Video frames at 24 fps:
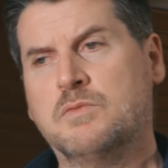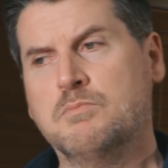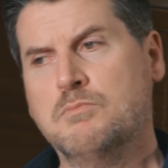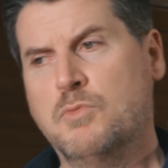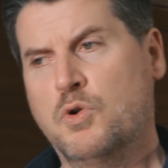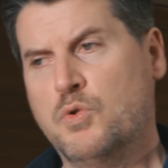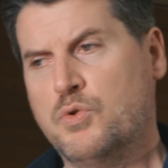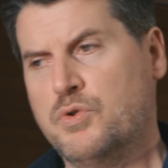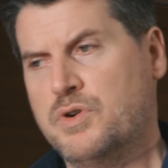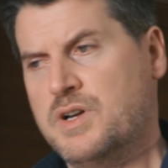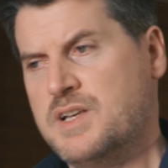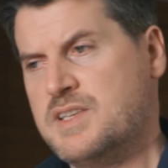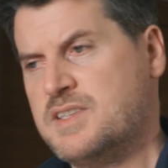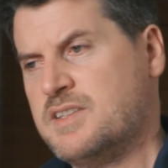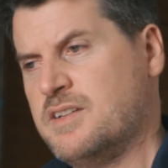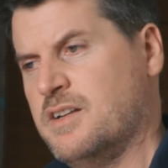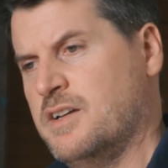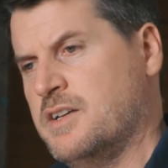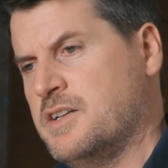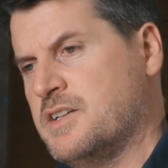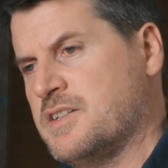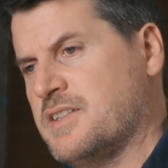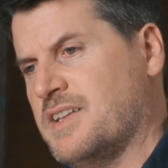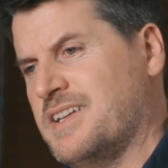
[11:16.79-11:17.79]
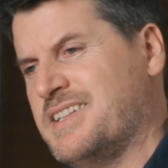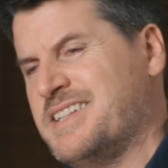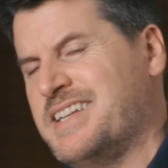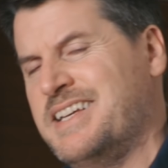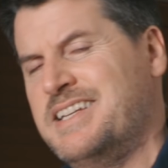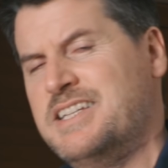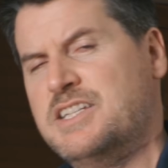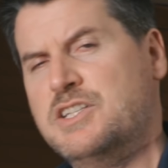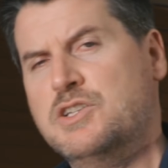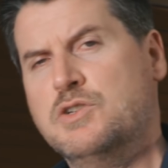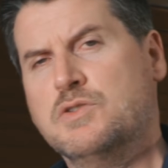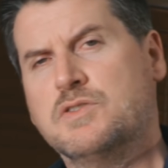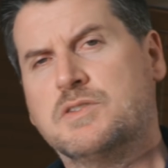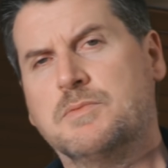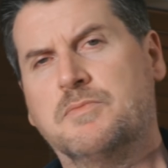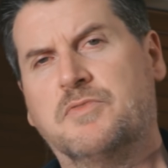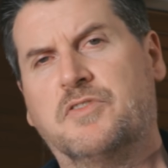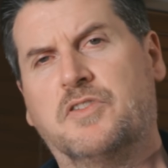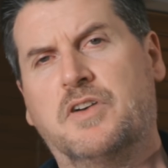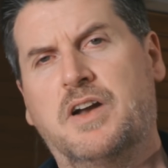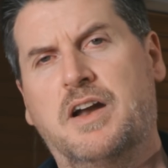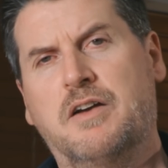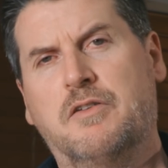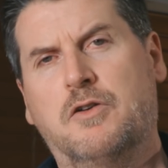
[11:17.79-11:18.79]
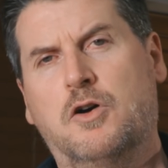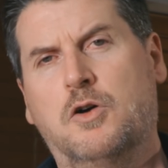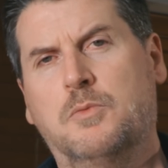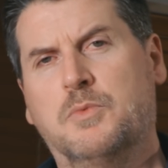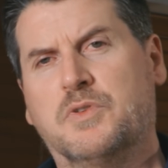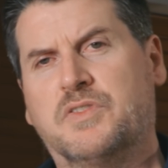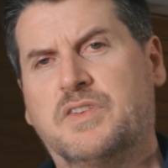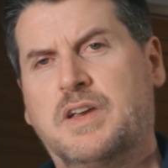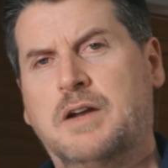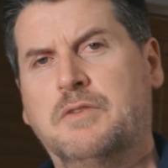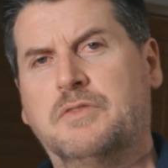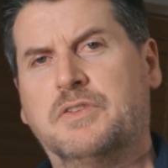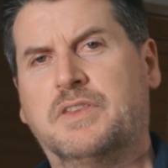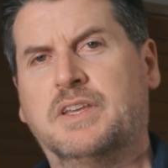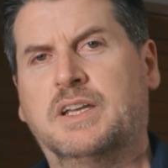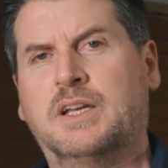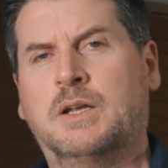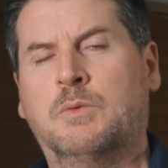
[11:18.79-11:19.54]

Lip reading: motorized sliders, I tend to use them for almost everything.